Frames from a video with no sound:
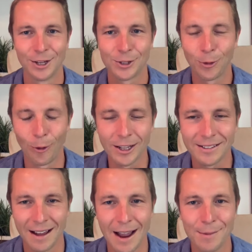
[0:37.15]
20
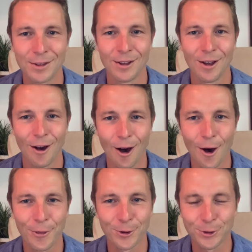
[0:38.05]
times
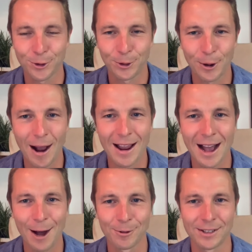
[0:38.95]
authors cry
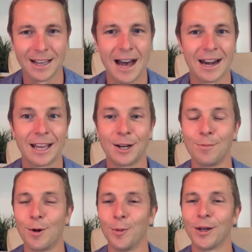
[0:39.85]
out to God in a
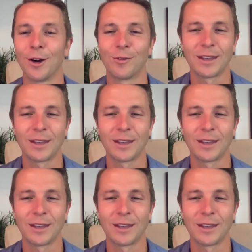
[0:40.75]
moment of